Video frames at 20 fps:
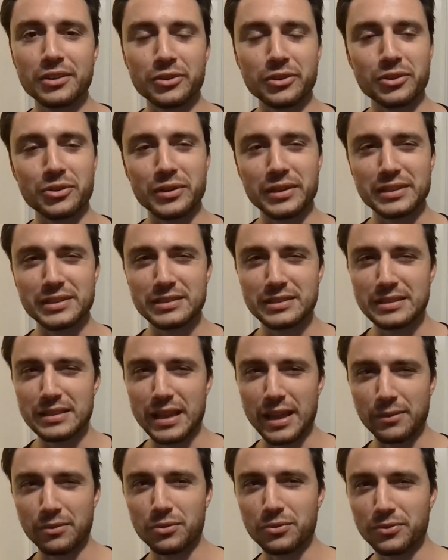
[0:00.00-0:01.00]
although I
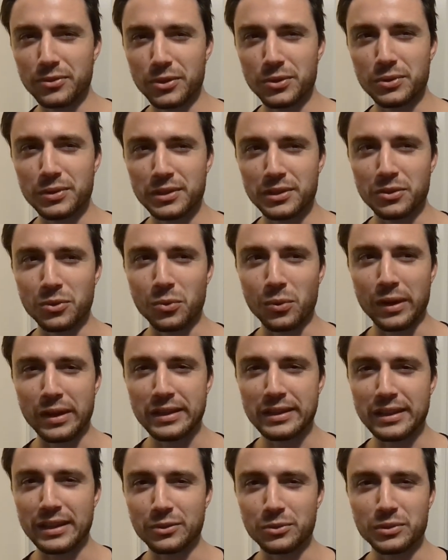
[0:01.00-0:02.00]
never view it in the
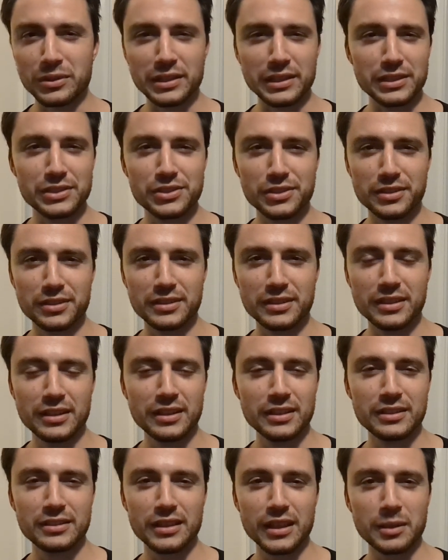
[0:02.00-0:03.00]
way that religion
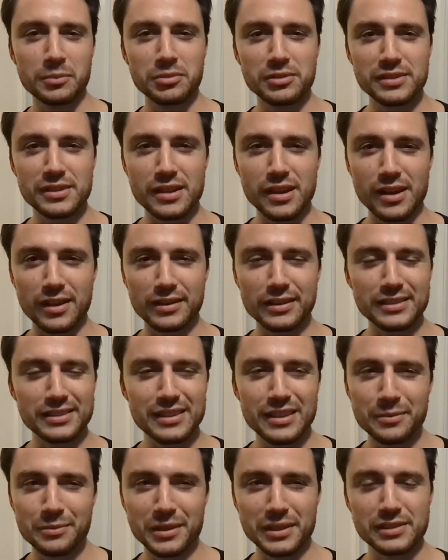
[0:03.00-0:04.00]
labels God, because
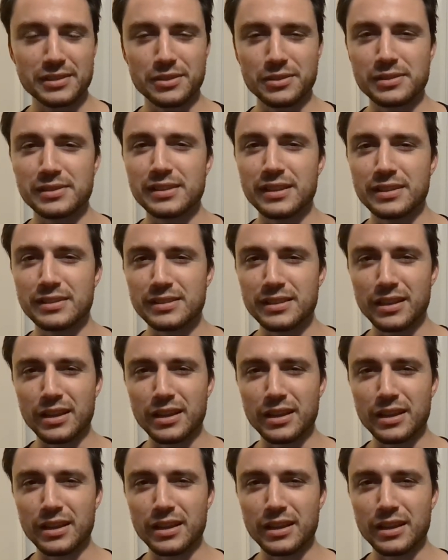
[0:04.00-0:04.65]
that makes no sense.